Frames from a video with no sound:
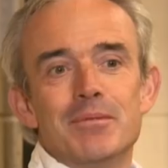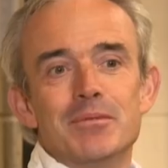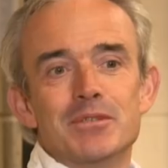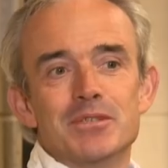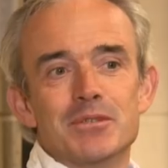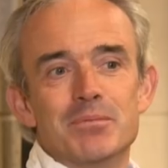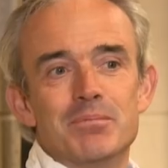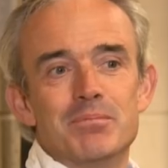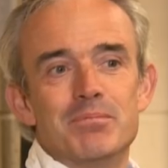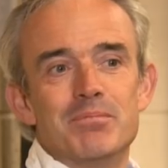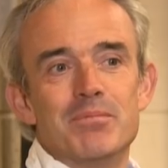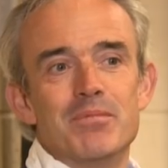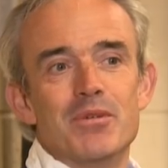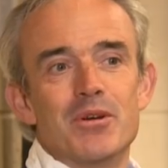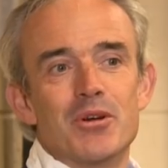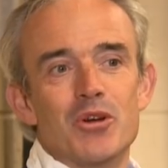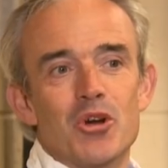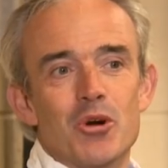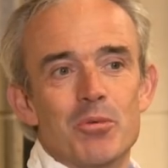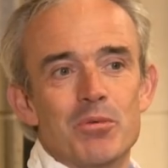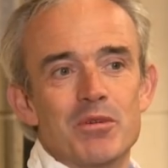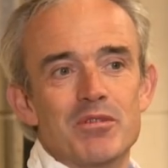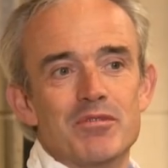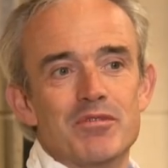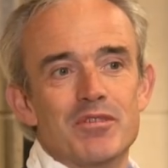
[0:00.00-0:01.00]
There was a
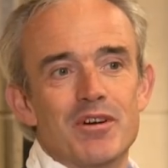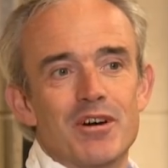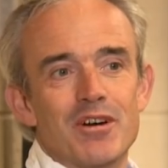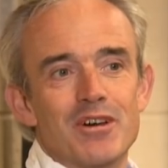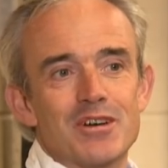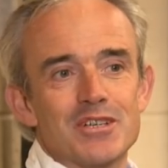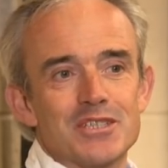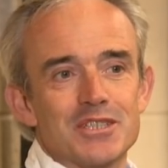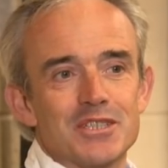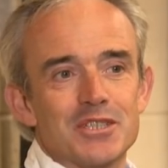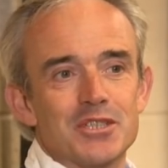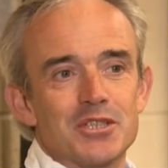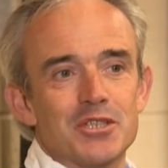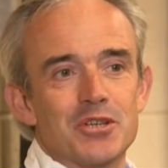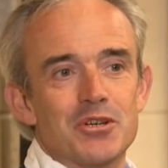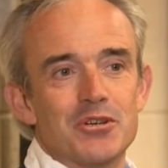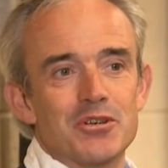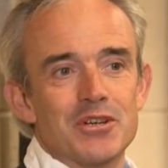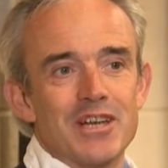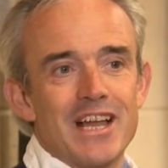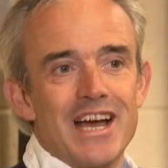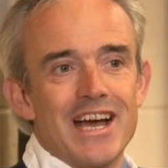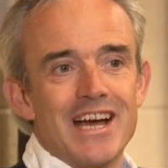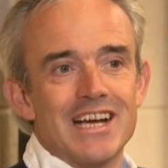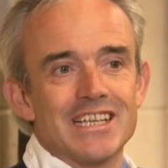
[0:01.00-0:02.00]
couple of fallers at the
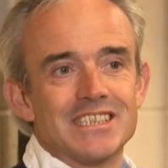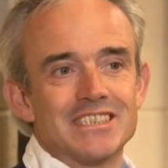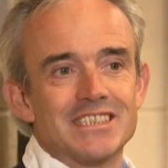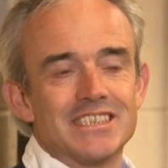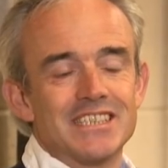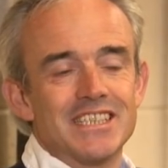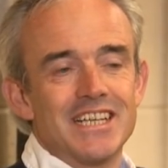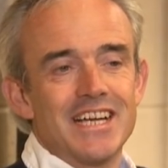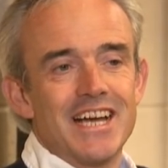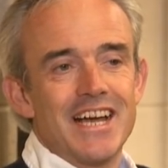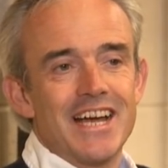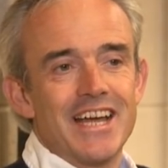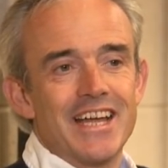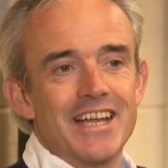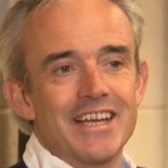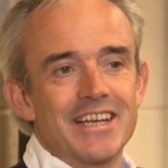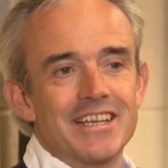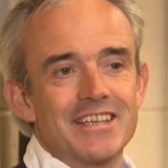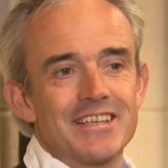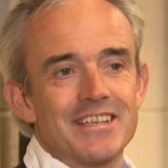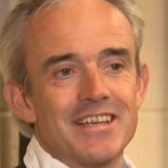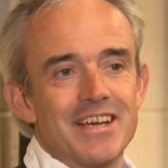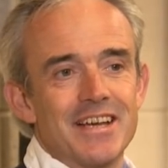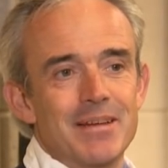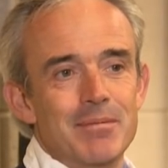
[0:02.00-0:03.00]
third last,
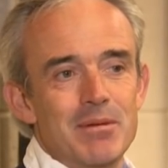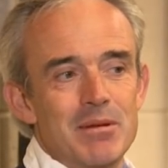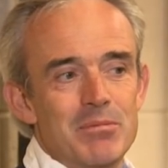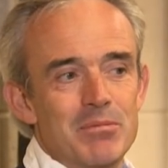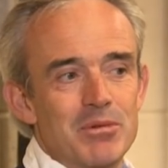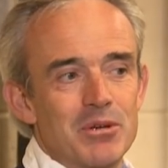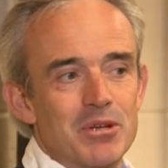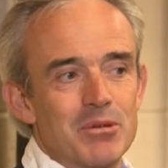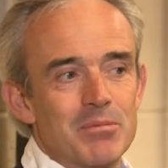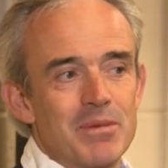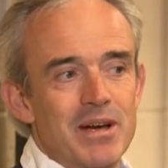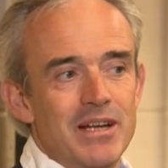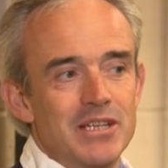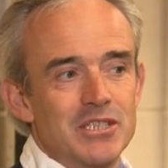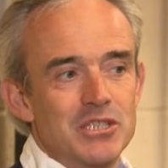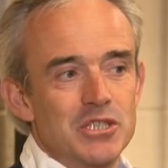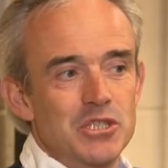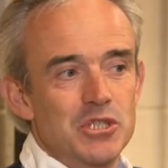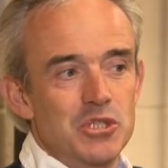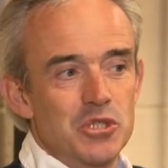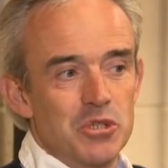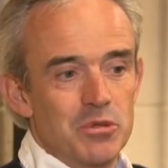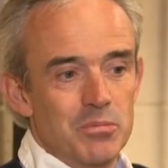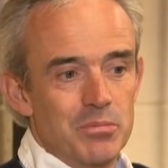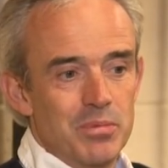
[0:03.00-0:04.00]
and I remember
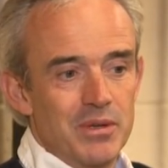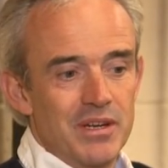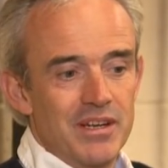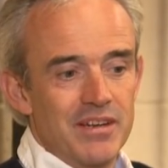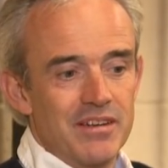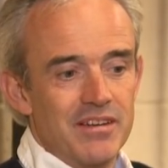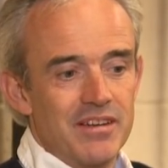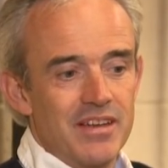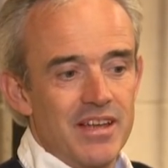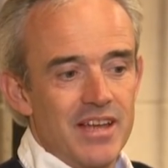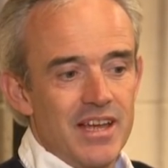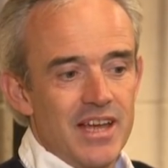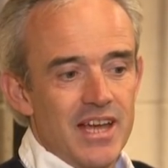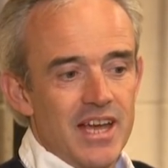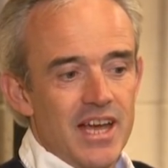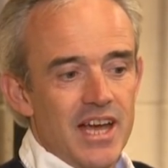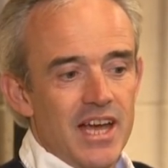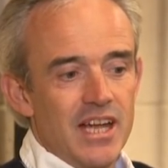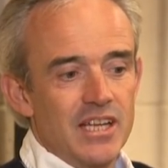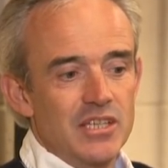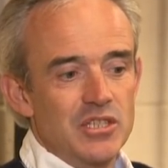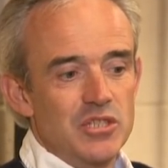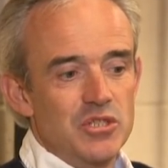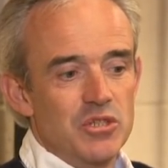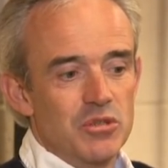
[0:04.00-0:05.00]
Comanche jumping it,
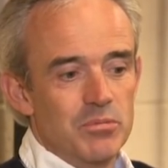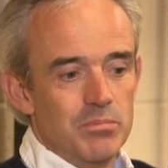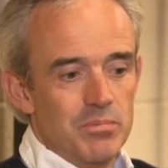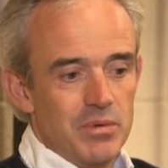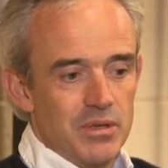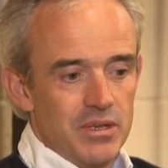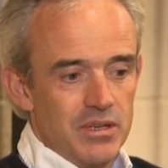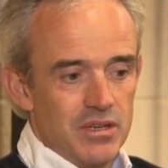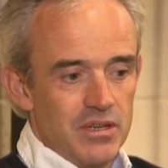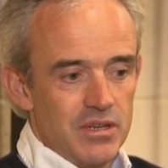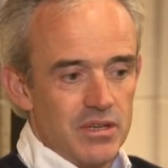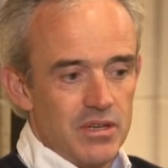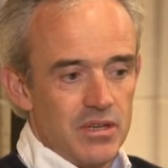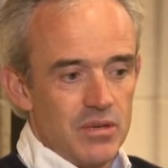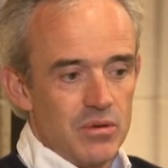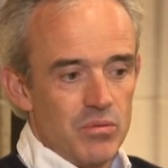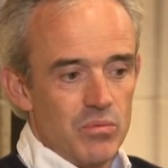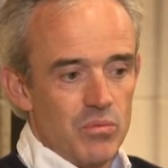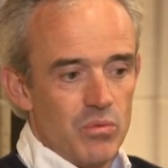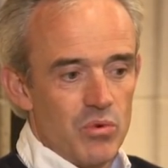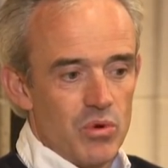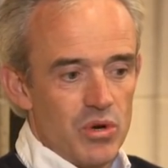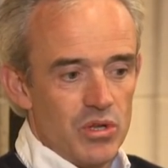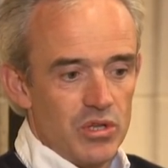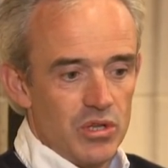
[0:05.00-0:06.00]
and jumping
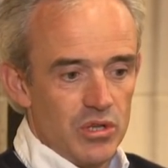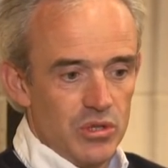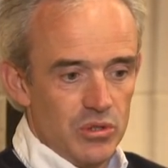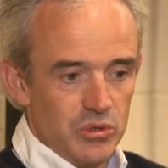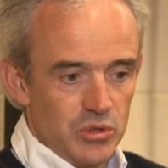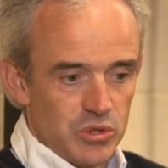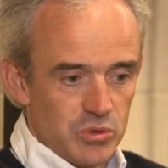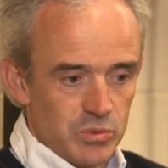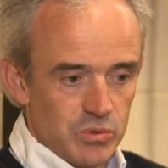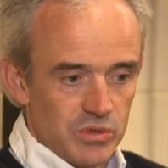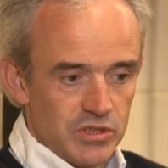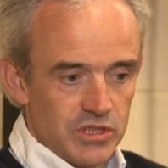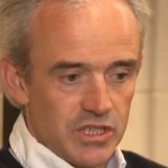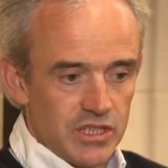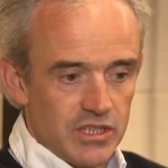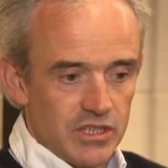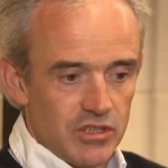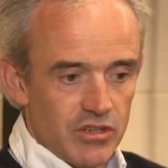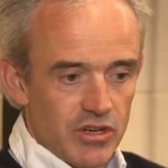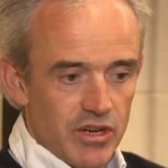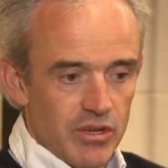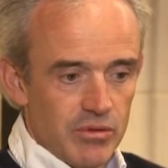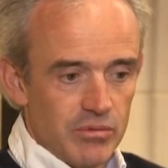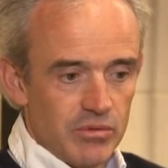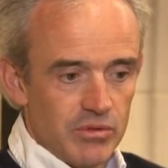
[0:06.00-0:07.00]
one of the loose ones on the
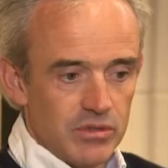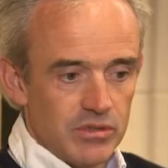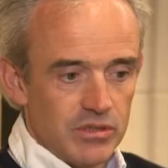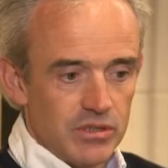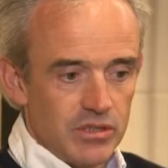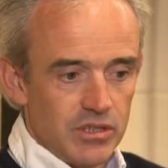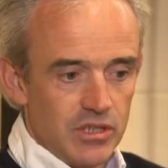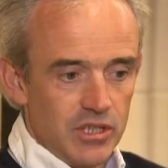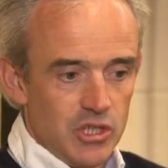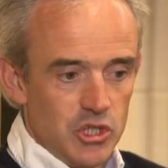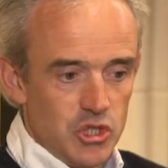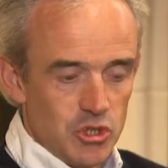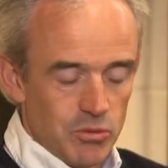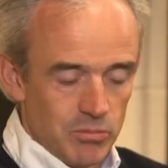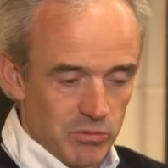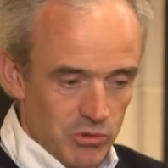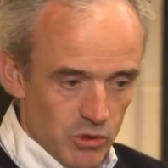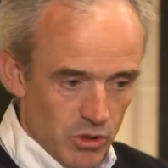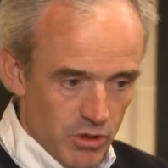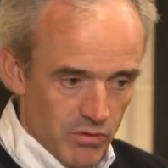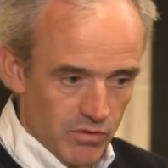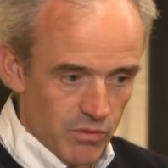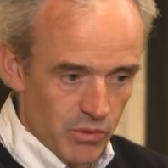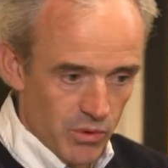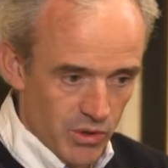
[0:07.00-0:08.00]
ground. he jumped
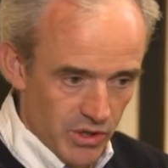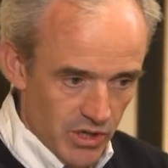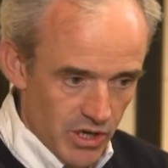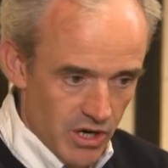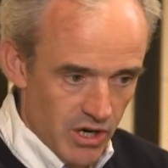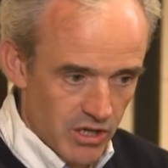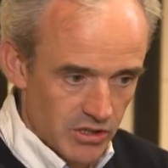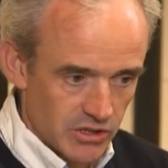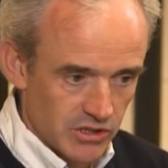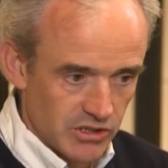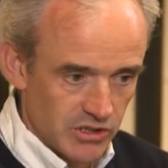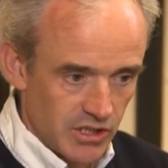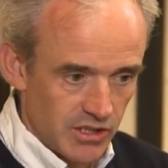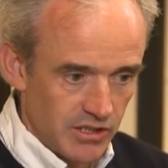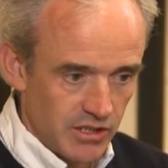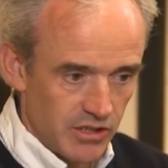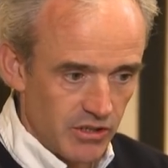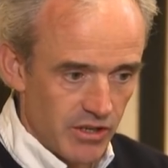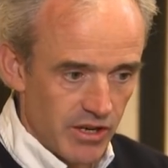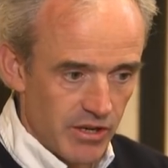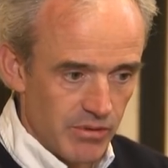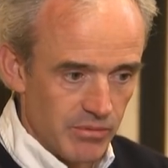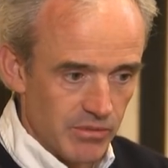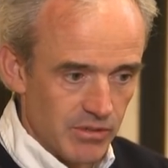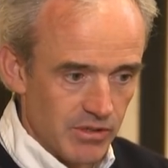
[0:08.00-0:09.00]
over one of the horses on the
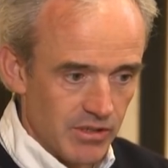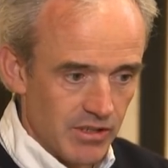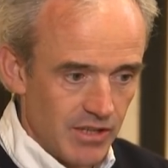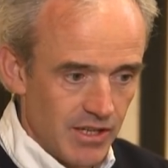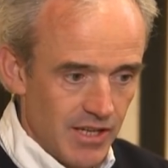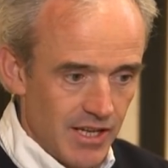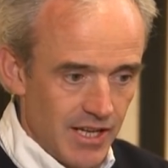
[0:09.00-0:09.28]
ground.